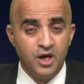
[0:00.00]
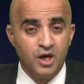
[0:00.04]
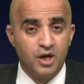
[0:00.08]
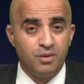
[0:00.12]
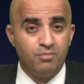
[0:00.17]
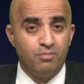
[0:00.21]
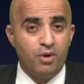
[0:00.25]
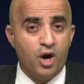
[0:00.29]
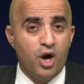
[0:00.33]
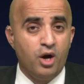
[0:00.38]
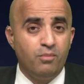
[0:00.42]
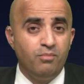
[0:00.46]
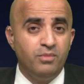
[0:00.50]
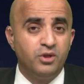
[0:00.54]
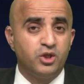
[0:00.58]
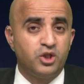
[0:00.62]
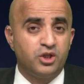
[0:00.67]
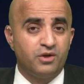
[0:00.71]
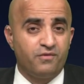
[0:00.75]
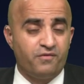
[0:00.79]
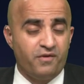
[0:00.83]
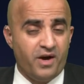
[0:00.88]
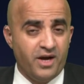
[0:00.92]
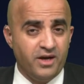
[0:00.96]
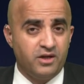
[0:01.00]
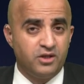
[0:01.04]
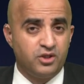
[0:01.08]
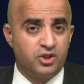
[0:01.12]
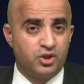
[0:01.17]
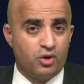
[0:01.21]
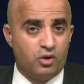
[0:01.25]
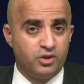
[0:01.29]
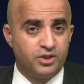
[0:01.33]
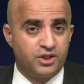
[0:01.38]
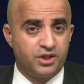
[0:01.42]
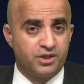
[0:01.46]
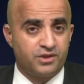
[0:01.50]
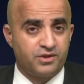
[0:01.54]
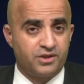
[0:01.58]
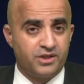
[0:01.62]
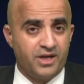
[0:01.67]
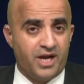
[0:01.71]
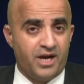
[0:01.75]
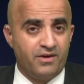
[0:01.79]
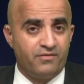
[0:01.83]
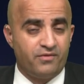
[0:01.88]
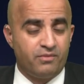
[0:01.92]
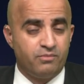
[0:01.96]
Muhammad Shafaka joins us
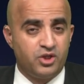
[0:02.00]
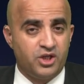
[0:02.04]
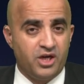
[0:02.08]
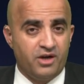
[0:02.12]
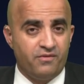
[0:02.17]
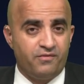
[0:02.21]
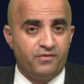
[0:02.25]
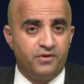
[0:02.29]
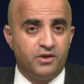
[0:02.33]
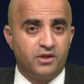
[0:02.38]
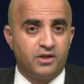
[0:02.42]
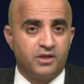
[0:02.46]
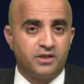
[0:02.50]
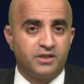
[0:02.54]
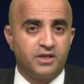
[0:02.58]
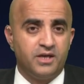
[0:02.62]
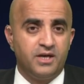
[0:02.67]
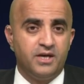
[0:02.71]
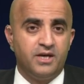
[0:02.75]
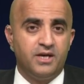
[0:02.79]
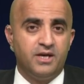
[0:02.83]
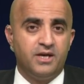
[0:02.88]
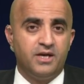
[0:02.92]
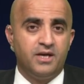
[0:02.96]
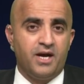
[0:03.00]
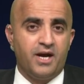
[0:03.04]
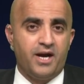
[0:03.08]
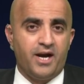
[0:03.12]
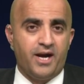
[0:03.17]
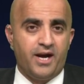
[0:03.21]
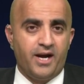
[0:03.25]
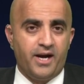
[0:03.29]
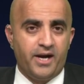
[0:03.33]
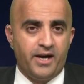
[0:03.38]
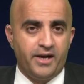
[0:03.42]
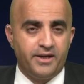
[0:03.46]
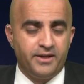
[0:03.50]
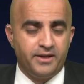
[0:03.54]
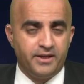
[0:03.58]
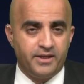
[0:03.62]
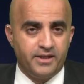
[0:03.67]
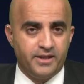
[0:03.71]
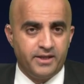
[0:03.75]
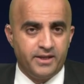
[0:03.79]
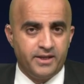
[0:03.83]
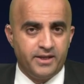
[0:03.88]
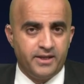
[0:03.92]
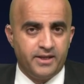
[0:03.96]
live from Sheffield, and
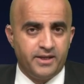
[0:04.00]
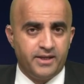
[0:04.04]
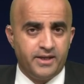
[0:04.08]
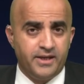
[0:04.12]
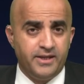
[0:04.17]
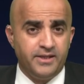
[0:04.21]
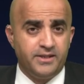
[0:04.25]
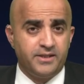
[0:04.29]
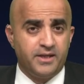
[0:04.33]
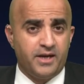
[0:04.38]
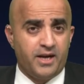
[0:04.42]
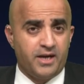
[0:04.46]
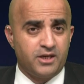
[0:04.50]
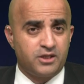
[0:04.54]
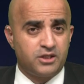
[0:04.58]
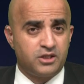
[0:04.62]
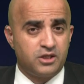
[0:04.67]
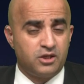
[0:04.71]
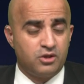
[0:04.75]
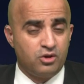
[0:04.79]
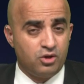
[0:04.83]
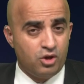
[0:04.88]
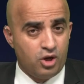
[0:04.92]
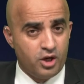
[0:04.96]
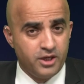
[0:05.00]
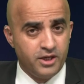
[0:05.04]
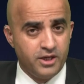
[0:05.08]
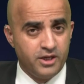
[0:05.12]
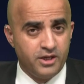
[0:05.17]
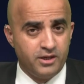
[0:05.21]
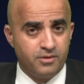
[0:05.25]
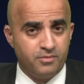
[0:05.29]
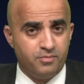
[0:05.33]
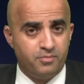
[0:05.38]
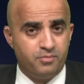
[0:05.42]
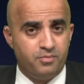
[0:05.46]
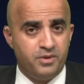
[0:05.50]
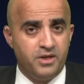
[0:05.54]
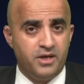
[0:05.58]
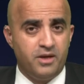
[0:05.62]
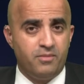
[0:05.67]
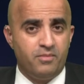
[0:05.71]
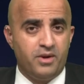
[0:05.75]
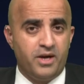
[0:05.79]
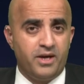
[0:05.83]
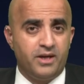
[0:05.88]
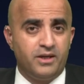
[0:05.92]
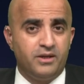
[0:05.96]
international lawyer,
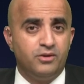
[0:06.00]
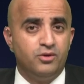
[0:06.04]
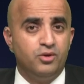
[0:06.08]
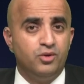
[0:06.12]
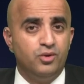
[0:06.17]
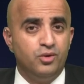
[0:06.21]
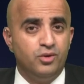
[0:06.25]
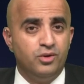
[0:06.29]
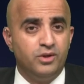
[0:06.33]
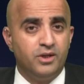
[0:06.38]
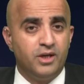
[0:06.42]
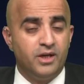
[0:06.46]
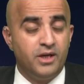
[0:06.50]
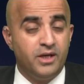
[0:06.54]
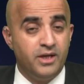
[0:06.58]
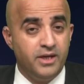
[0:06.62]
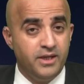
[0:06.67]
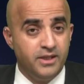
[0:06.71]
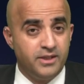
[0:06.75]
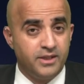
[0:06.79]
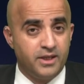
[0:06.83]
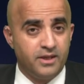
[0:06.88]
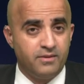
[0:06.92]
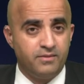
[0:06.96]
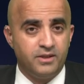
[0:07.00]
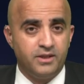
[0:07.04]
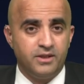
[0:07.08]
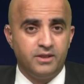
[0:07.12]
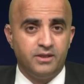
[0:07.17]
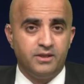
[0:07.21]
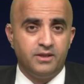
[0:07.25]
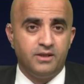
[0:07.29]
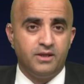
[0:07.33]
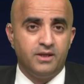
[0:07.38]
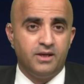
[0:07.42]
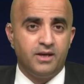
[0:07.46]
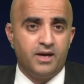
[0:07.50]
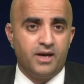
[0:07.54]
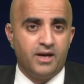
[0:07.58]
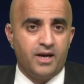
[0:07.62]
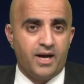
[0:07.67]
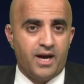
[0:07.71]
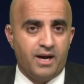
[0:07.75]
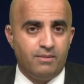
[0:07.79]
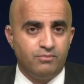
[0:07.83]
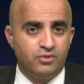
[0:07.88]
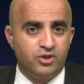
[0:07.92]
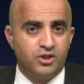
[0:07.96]
PML Noon leader,
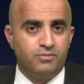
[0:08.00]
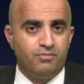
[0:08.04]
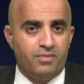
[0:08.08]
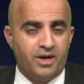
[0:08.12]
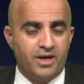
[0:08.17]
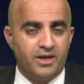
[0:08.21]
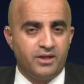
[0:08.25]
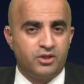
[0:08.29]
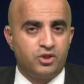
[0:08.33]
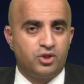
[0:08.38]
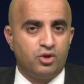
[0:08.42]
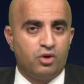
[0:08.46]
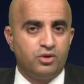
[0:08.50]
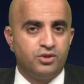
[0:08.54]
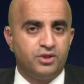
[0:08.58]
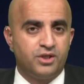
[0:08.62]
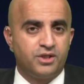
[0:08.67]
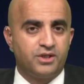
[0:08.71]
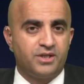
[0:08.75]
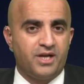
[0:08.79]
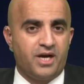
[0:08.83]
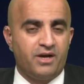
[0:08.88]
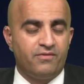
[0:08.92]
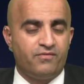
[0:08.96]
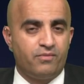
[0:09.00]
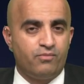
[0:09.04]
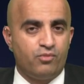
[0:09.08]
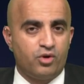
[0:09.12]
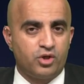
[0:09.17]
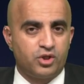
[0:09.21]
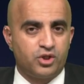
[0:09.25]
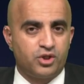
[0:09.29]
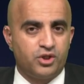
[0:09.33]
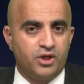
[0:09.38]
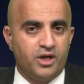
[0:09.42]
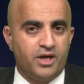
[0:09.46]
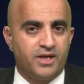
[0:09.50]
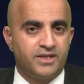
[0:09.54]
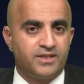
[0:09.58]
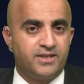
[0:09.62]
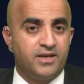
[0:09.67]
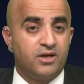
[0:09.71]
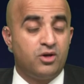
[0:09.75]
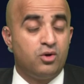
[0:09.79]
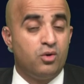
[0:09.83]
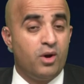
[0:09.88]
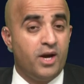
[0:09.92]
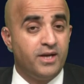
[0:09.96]
Amjad Malik joins us live from Rochdale as
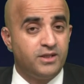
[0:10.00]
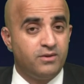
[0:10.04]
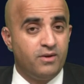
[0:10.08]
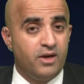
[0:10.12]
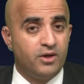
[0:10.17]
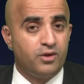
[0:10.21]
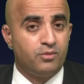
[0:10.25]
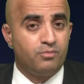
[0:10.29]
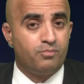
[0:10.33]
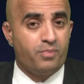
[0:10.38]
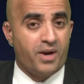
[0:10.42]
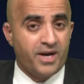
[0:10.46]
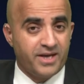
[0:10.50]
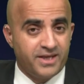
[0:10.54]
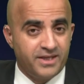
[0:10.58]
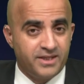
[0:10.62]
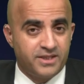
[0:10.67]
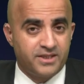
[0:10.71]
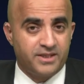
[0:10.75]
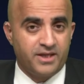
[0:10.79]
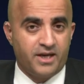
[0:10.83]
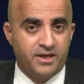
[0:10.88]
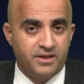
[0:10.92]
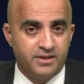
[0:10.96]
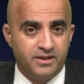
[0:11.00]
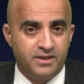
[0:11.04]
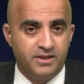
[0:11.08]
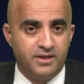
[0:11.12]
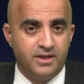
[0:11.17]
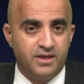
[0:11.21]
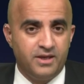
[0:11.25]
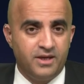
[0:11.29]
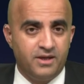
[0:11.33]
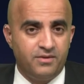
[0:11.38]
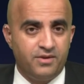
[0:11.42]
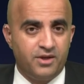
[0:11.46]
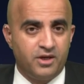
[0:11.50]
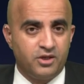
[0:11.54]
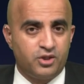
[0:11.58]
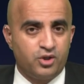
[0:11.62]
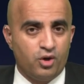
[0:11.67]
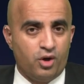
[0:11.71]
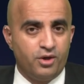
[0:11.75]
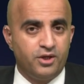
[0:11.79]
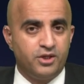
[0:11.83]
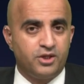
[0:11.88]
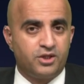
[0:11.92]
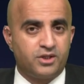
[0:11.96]
they go head to -head on Pakistan. They'll
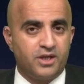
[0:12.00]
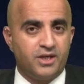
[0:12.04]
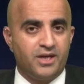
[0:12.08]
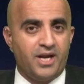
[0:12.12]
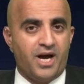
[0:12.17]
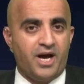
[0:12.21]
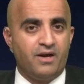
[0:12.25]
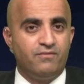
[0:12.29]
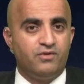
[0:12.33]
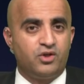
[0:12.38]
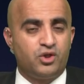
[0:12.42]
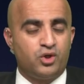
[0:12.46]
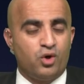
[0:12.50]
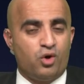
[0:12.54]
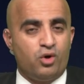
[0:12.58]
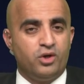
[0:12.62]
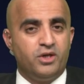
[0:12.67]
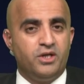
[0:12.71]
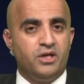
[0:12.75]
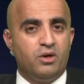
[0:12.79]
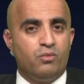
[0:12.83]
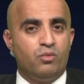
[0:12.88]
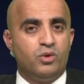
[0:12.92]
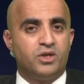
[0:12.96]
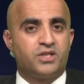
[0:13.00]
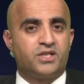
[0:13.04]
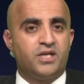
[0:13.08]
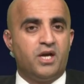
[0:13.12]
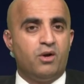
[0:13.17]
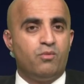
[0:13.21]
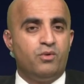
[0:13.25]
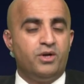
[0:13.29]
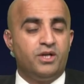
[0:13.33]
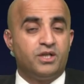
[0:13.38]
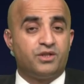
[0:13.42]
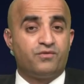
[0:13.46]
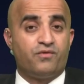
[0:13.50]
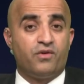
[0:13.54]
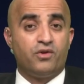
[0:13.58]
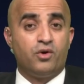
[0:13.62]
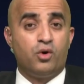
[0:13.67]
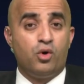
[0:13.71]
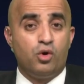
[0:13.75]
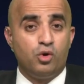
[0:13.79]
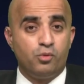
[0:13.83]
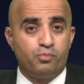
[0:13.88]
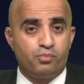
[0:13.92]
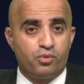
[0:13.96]
join us live shortly and will stay with us for the
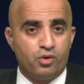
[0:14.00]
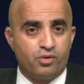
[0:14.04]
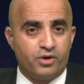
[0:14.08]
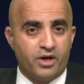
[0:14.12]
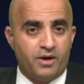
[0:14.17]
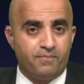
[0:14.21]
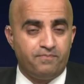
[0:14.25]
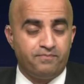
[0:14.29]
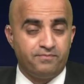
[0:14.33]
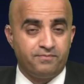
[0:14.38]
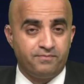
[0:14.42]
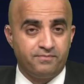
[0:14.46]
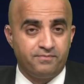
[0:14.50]
whole programme